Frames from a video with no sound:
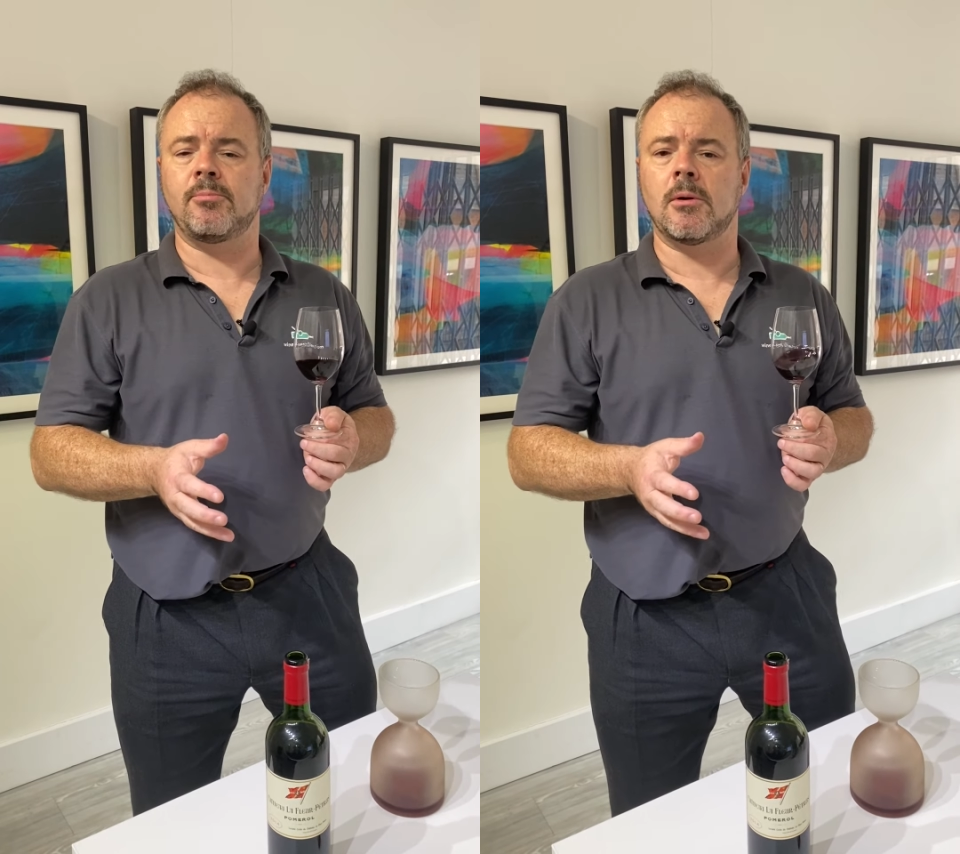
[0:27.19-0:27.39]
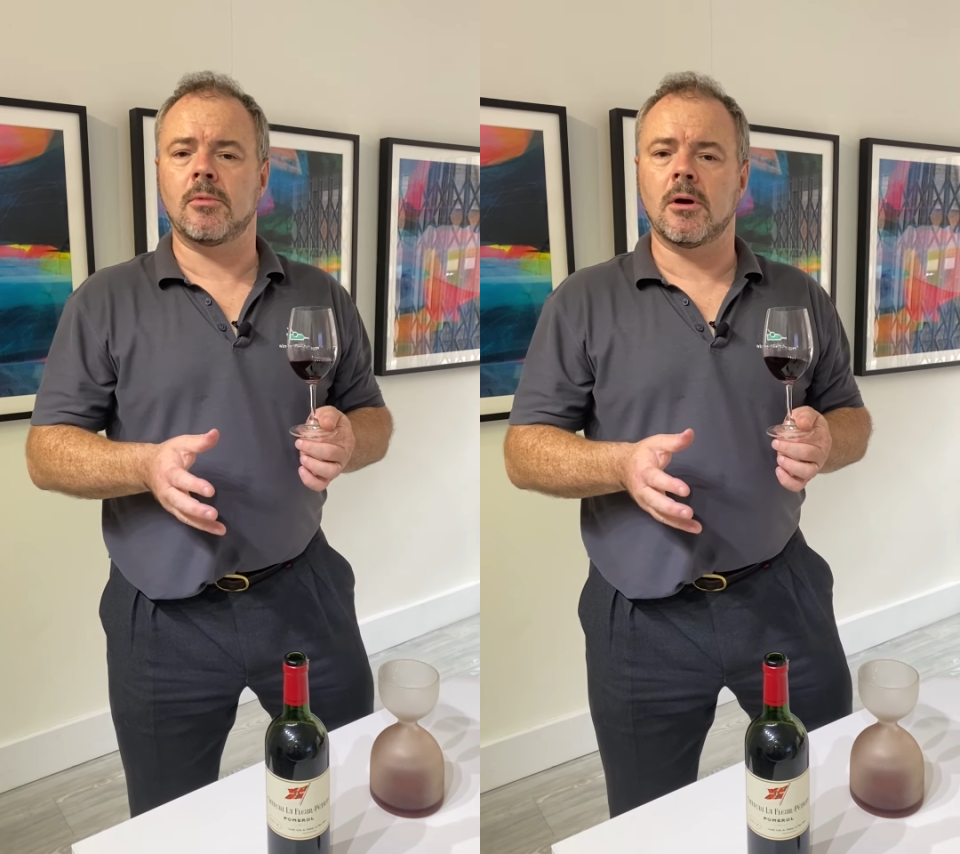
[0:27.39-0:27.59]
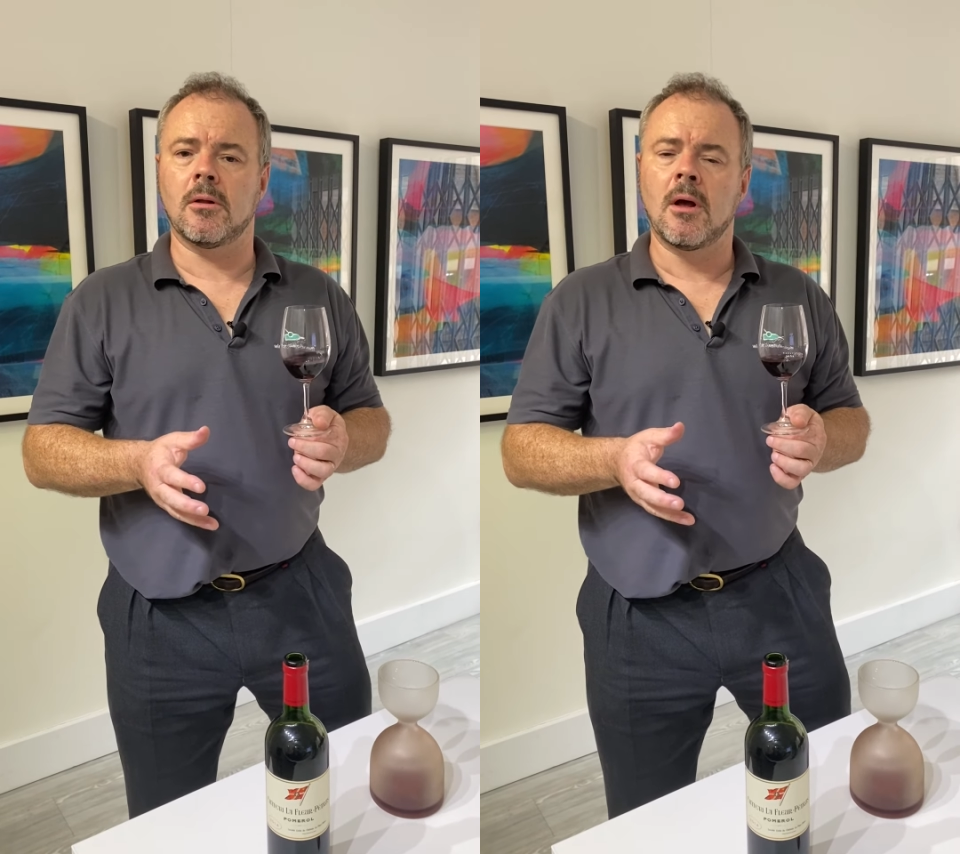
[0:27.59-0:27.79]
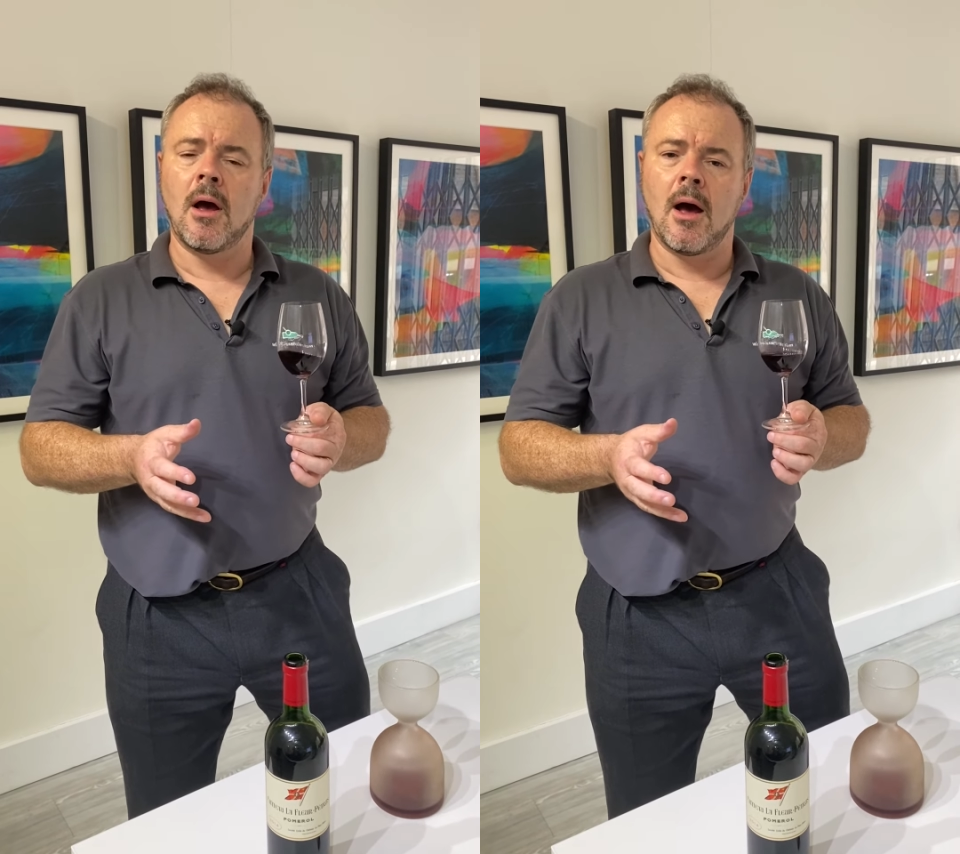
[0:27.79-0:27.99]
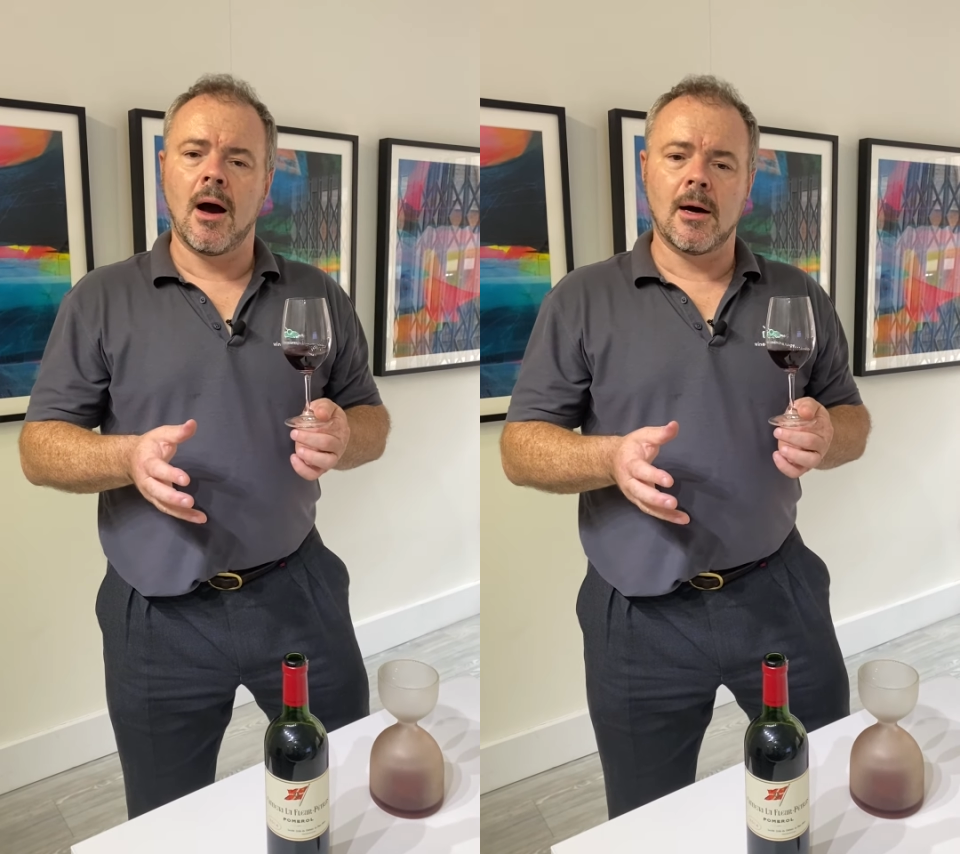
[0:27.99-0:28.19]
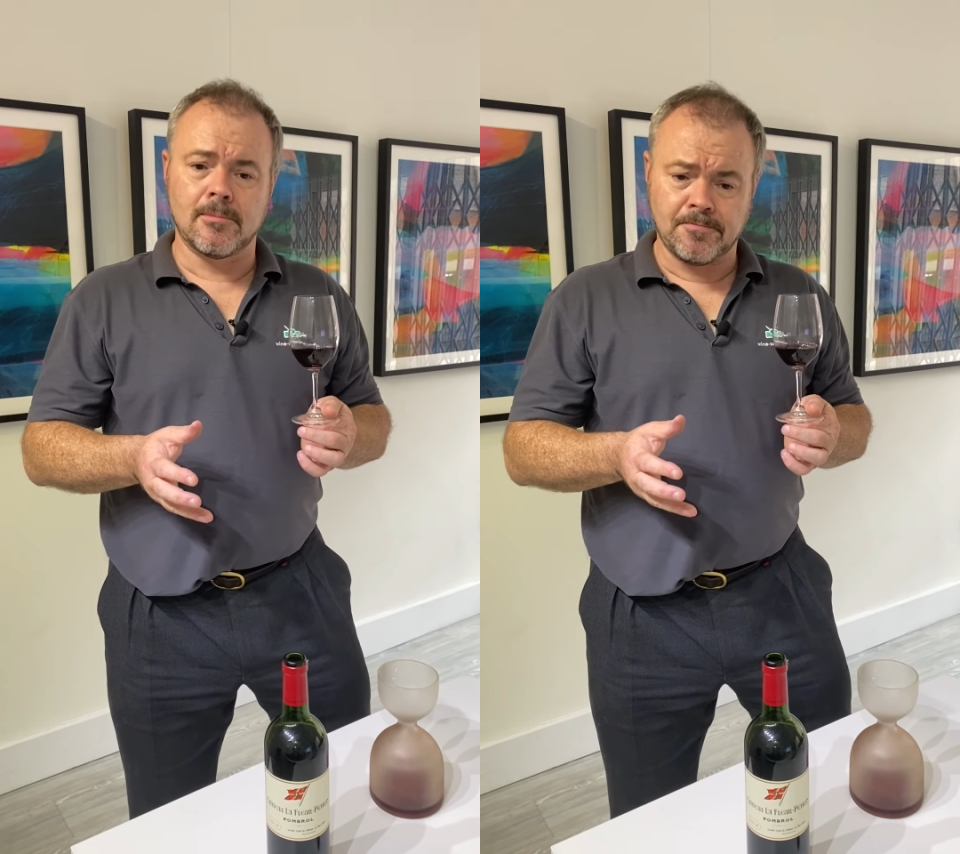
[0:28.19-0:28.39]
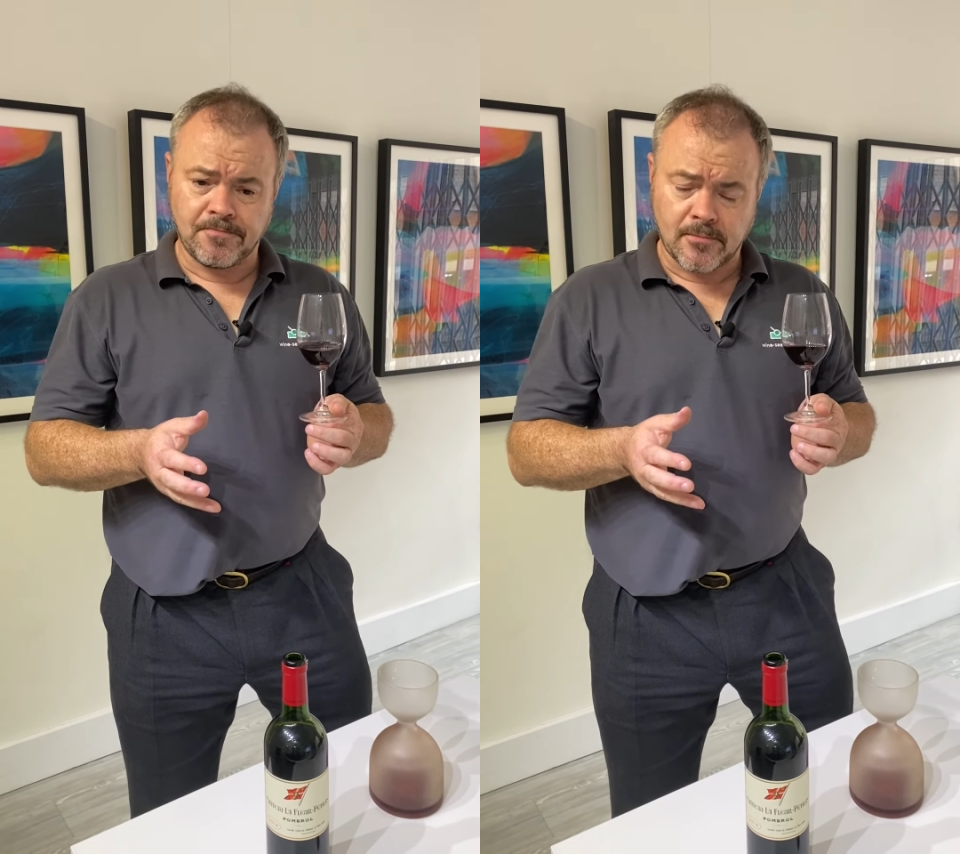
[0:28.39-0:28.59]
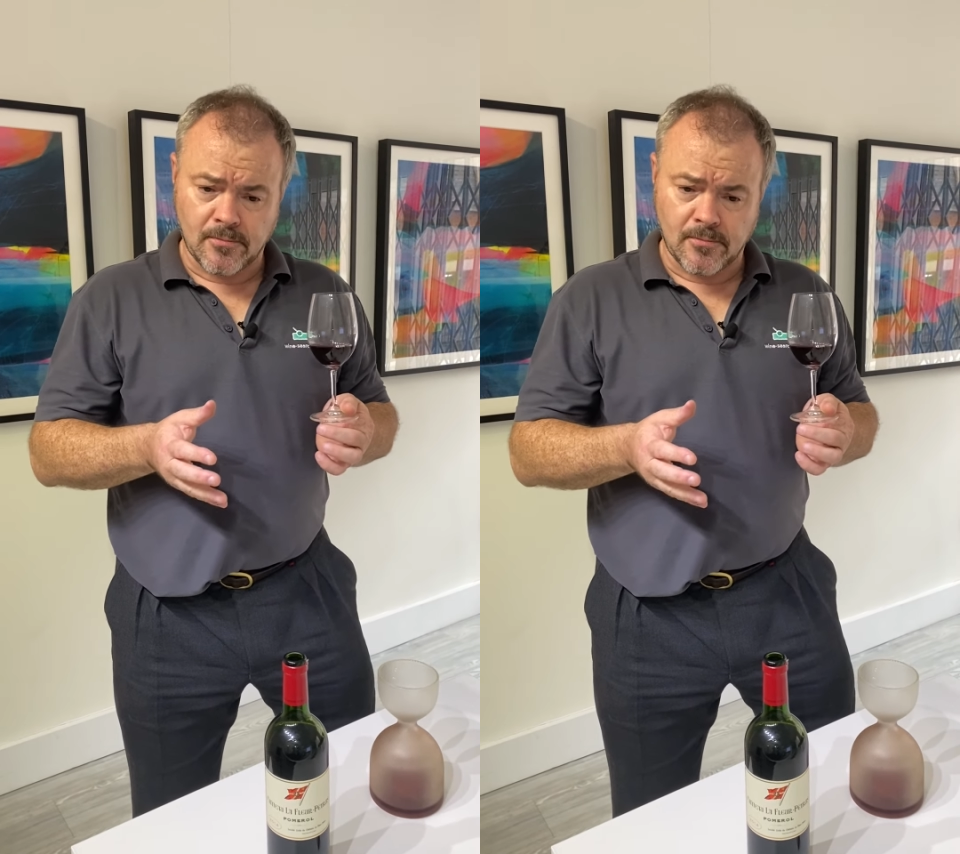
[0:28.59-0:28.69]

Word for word: Pomerol, um,